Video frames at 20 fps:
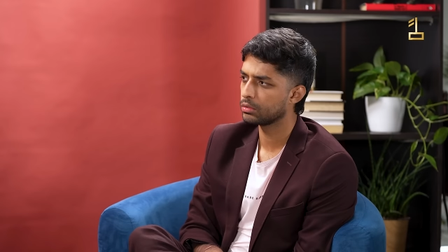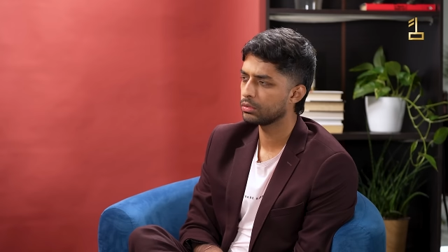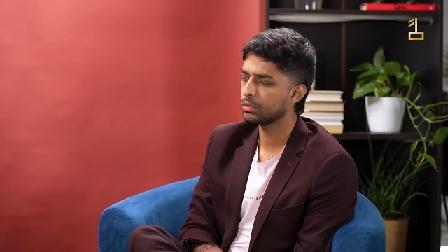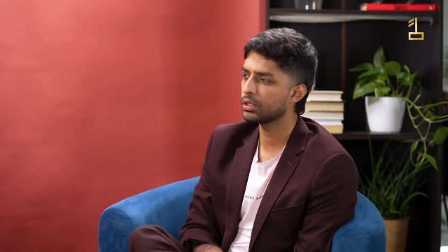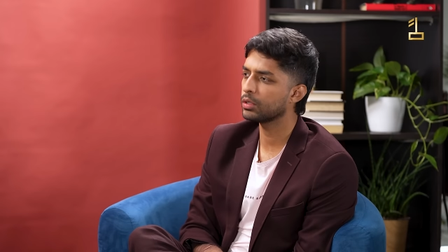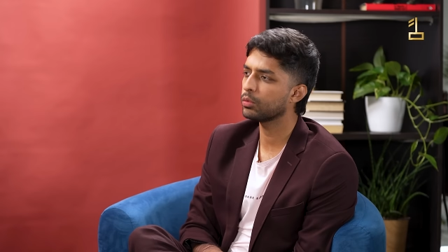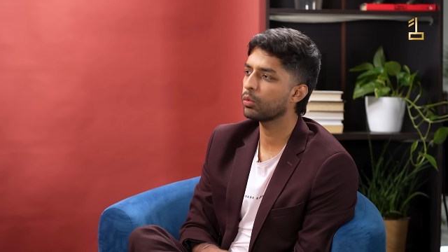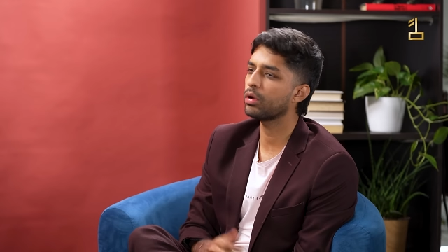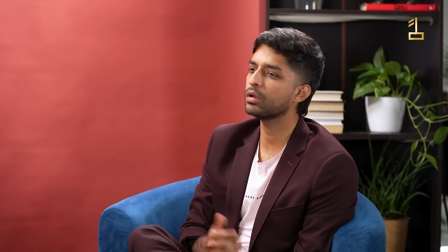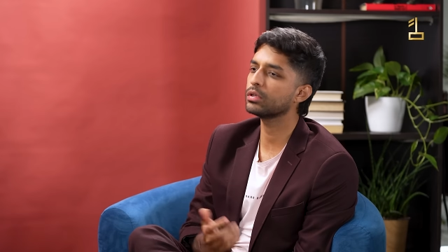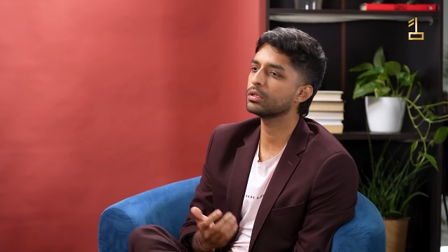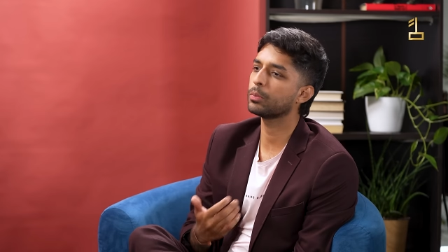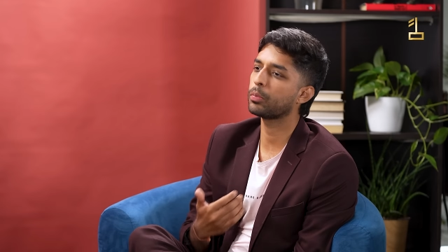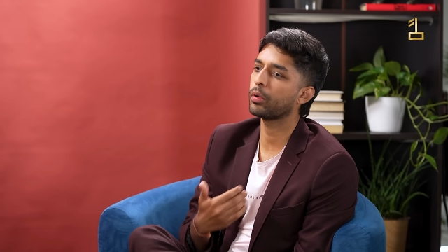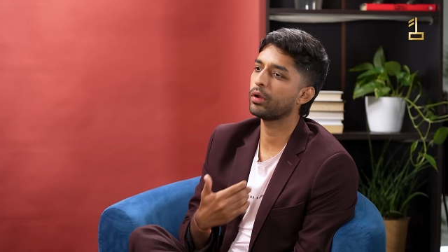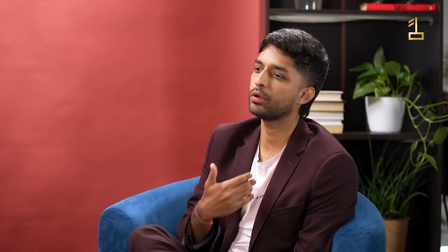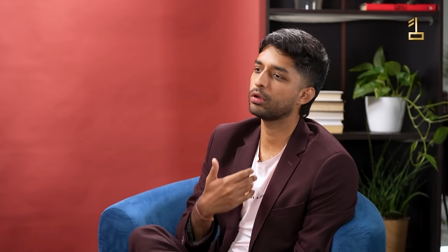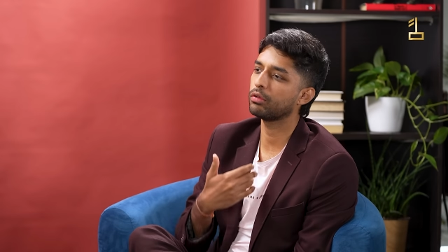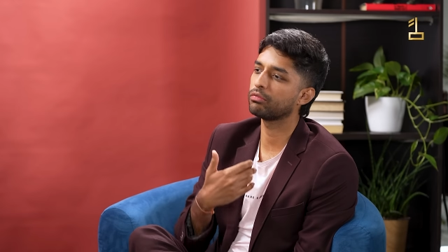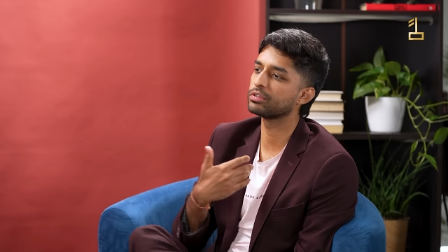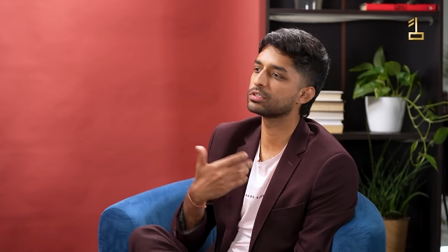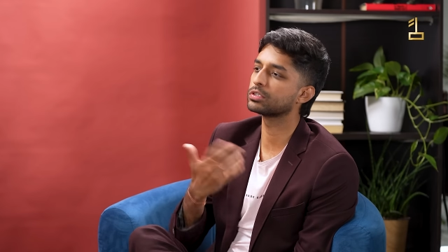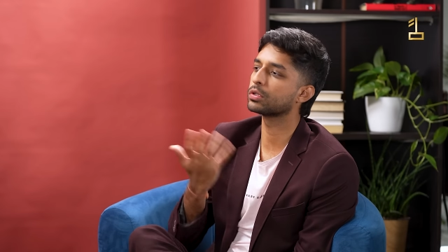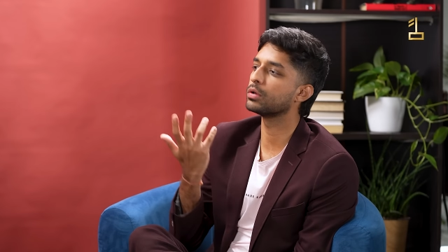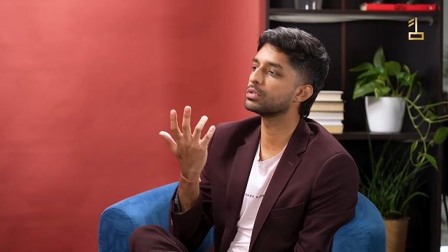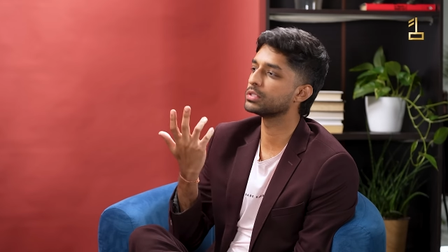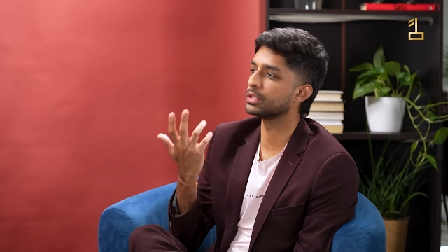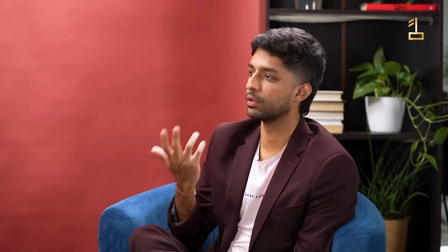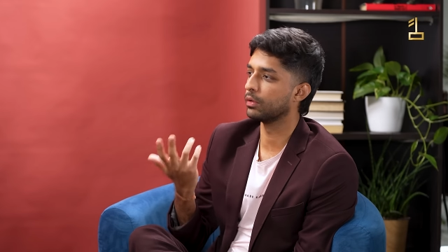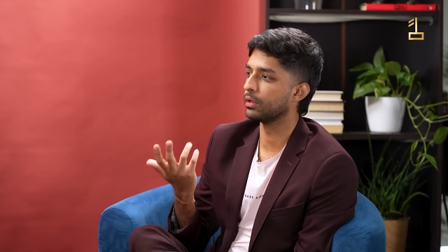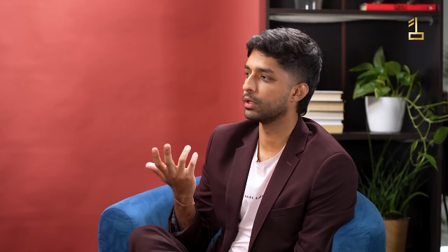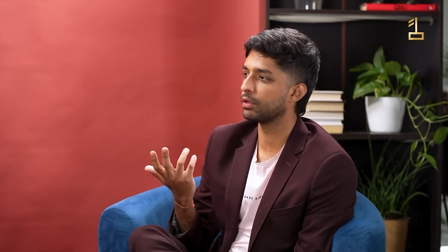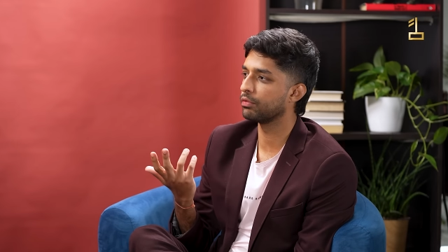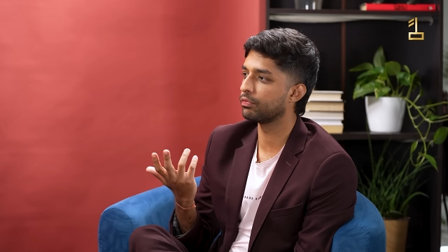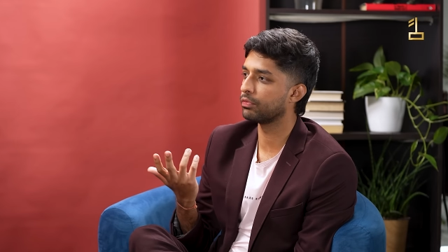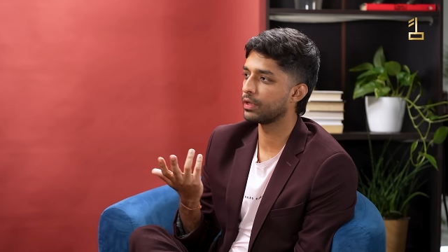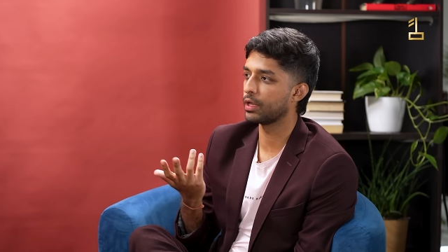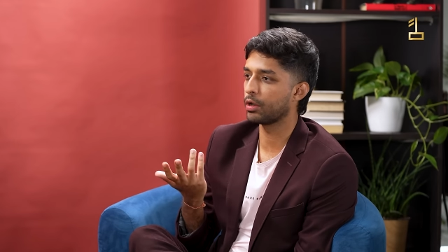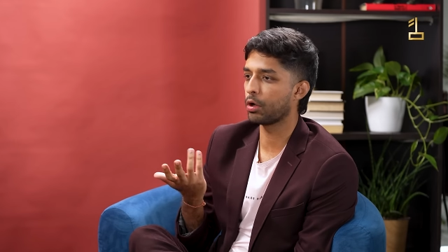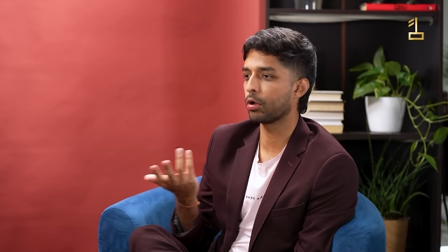So then what is the point of disclosing only if
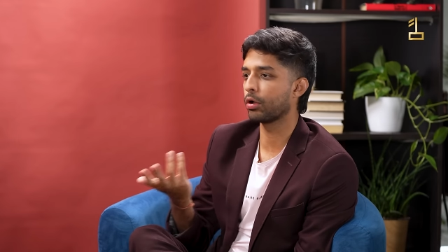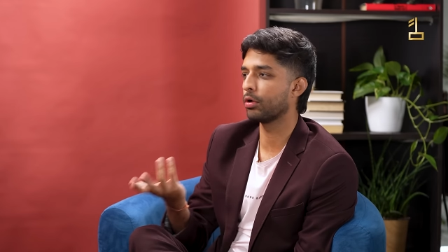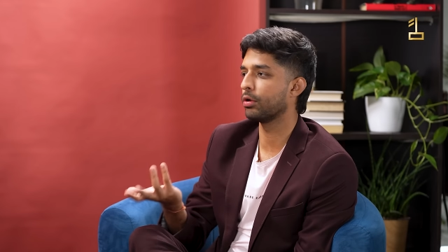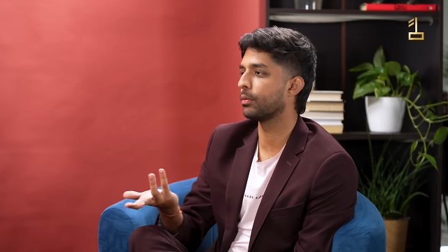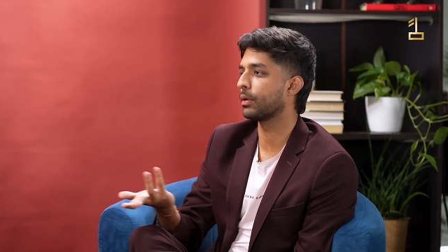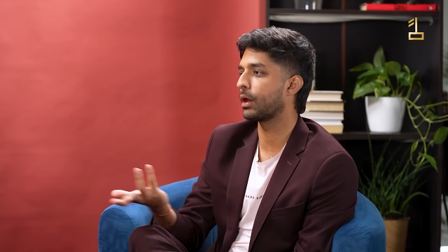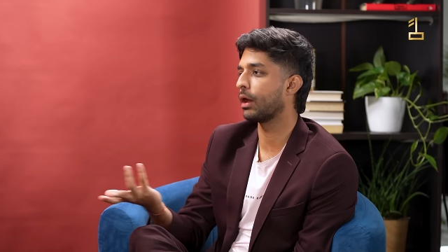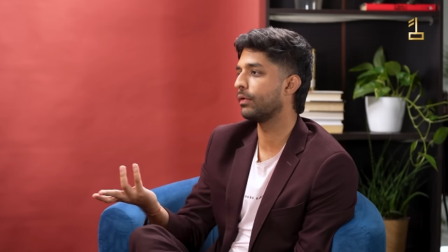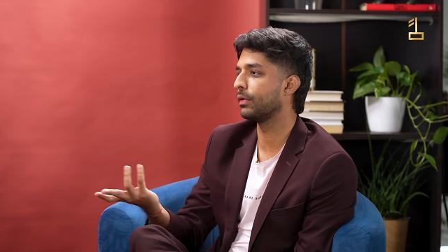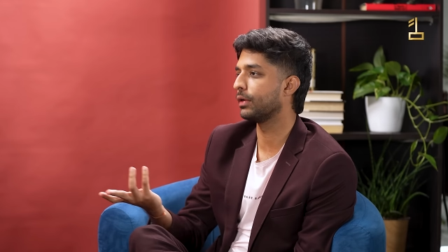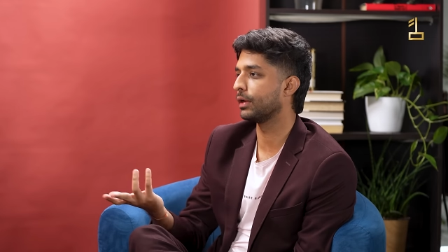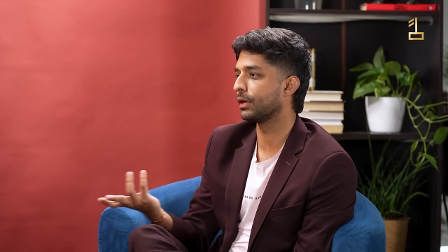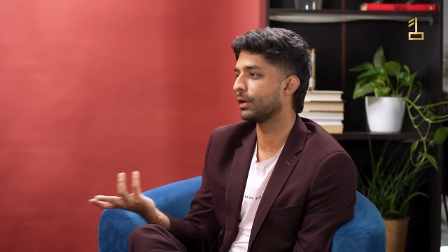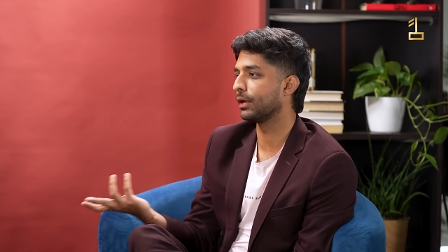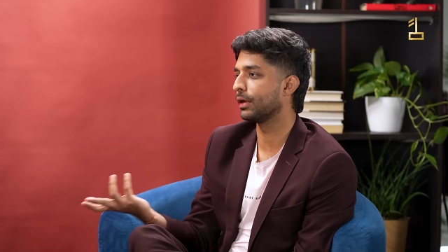they're not going to cover it